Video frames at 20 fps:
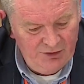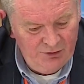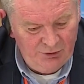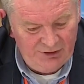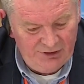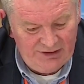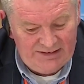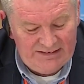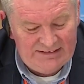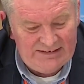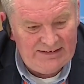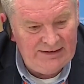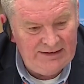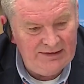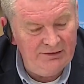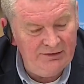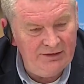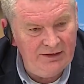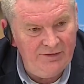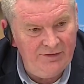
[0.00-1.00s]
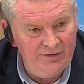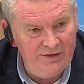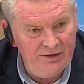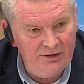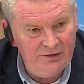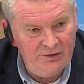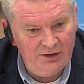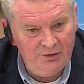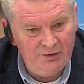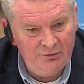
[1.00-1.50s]
What is clear, and I
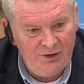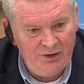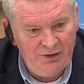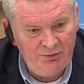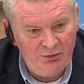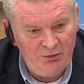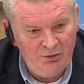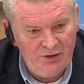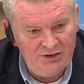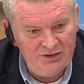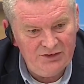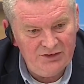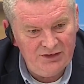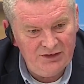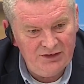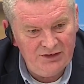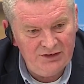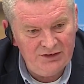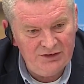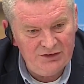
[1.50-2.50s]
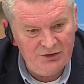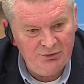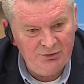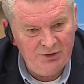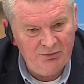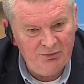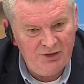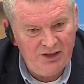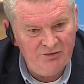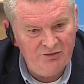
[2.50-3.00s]
think maybe what
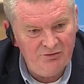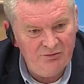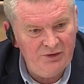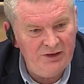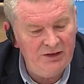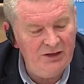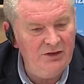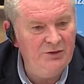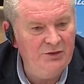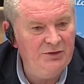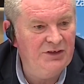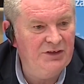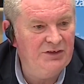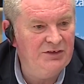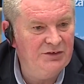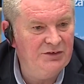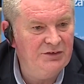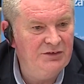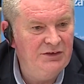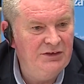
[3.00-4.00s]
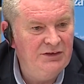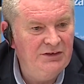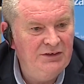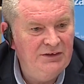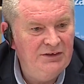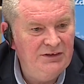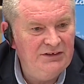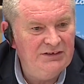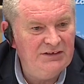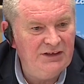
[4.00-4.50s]
Soumya may have been alluding to,
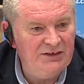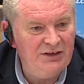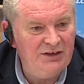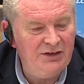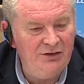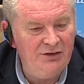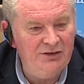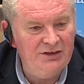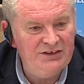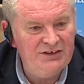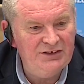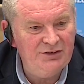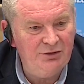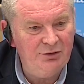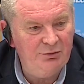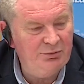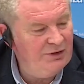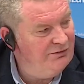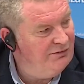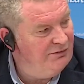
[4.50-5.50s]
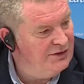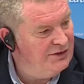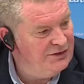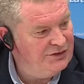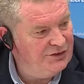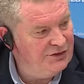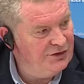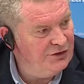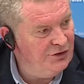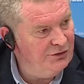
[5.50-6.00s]
is that the current seroprevalence,
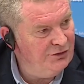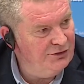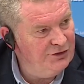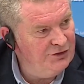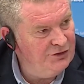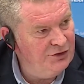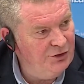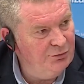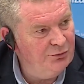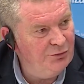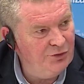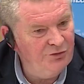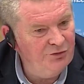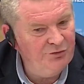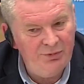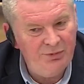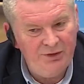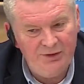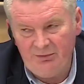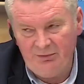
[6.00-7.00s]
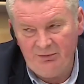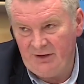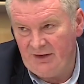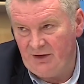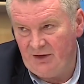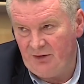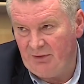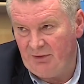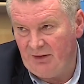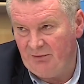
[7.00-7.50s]
or the current number of people in
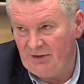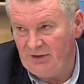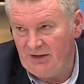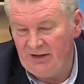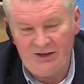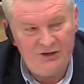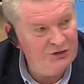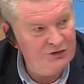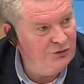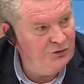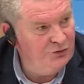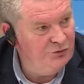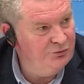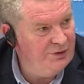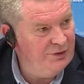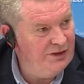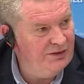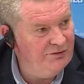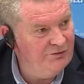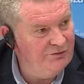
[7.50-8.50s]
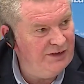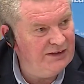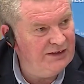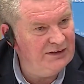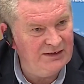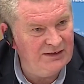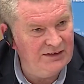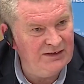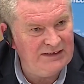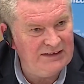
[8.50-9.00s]
our population who've been
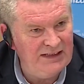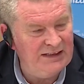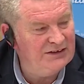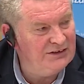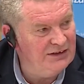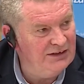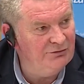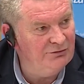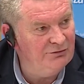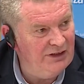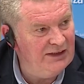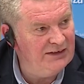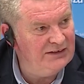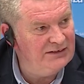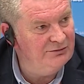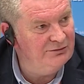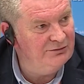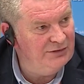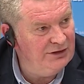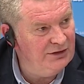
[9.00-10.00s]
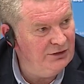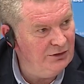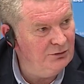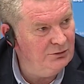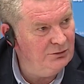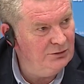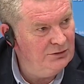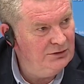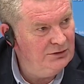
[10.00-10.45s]
infected, is actually relatively low.